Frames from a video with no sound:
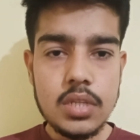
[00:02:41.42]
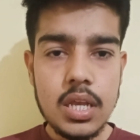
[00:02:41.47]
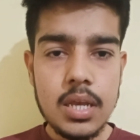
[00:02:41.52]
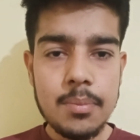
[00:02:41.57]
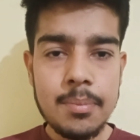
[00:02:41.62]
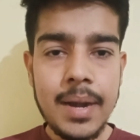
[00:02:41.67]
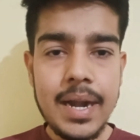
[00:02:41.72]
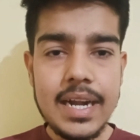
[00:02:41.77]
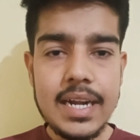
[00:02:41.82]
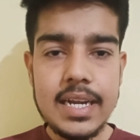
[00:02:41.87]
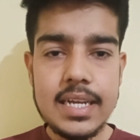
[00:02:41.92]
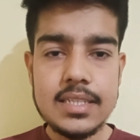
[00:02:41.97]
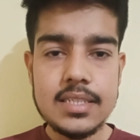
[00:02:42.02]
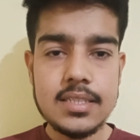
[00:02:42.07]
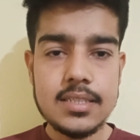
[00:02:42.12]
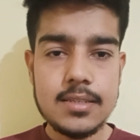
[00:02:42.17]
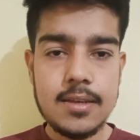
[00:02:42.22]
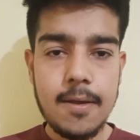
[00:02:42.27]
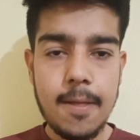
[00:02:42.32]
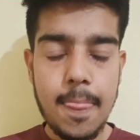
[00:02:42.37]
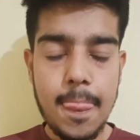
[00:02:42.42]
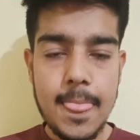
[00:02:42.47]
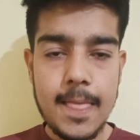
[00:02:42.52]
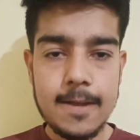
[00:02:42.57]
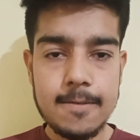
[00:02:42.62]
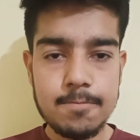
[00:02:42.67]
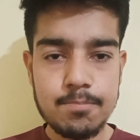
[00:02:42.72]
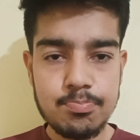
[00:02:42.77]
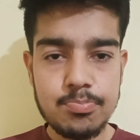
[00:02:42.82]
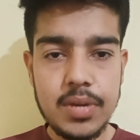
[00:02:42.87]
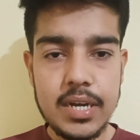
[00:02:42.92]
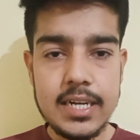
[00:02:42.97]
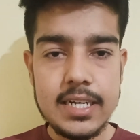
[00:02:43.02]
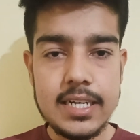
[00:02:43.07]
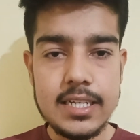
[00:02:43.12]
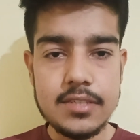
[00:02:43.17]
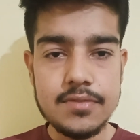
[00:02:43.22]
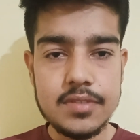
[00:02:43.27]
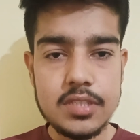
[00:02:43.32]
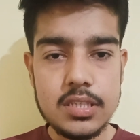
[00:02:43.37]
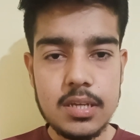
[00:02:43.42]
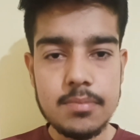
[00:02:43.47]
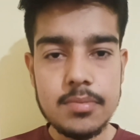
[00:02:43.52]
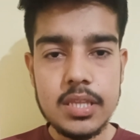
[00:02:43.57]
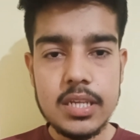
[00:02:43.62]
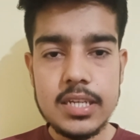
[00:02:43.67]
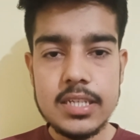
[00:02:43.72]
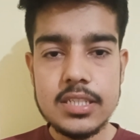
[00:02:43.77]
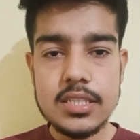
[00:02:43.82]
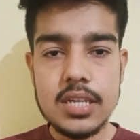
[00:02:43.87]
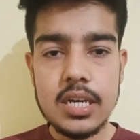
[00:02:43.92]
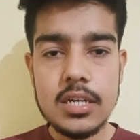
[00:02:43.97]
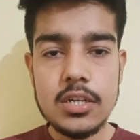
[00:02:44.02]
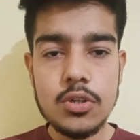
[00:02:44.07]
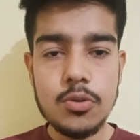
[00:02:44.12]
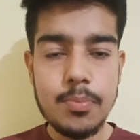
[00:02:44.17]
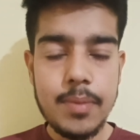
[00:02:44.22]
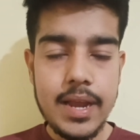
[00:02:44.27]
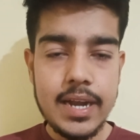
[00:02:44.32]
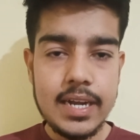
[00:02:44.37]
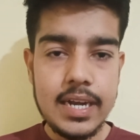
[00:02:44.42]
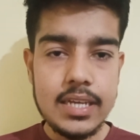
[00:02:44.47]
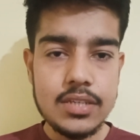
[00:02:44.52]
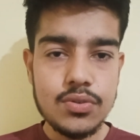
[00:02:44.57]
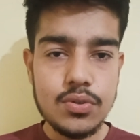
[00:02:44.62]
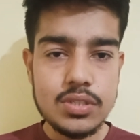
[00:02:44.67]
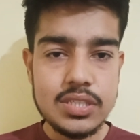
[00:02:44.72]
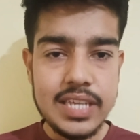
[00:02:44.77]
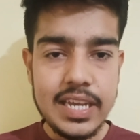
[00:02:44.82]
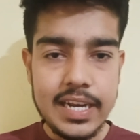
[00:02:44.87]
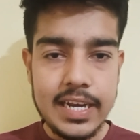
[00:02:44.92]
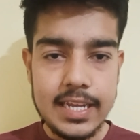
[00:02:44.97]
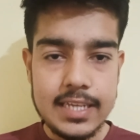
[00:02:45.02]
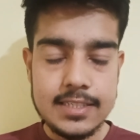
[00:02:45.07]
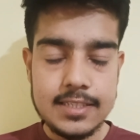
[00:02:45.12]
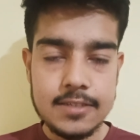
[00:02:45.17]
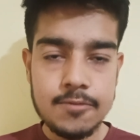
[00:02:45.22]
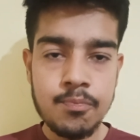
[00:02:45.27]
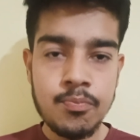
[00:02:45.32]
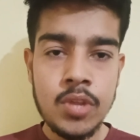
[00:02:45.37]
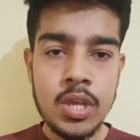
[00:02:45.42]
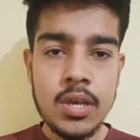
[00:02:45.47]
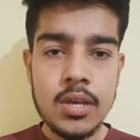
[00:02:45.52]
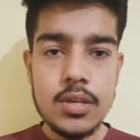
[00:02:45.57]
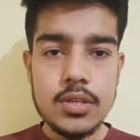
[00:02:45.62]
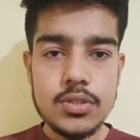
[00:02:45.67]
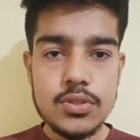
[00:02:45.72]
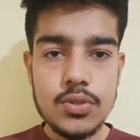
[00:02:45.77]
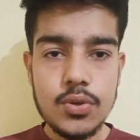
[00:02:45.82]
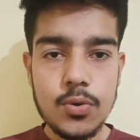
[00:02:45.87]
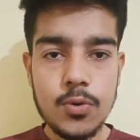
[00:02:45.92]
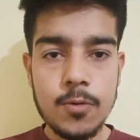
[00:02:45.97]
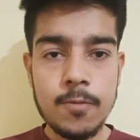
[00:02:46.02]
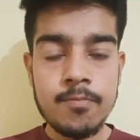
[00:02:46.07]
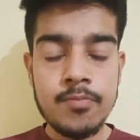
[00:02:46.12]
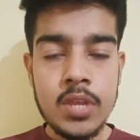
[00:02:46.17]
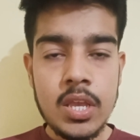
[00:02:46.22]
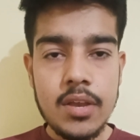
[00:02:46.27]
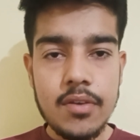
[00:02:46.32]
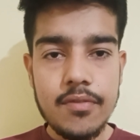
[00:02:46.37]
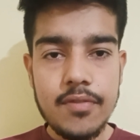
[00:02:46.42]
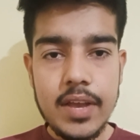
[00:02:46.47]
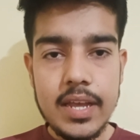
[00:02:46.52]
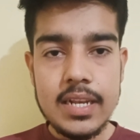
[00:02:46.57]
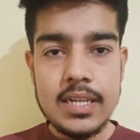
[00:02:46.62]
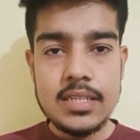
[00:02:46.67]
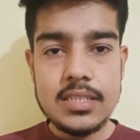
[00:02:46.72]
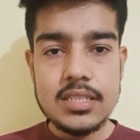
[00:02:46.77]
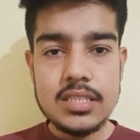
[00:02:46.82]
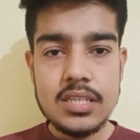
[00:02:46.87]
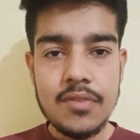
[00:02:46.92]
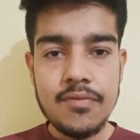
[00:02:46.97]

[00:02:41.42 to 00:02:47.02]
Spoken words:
madness. When something is done to madness or sickness. So when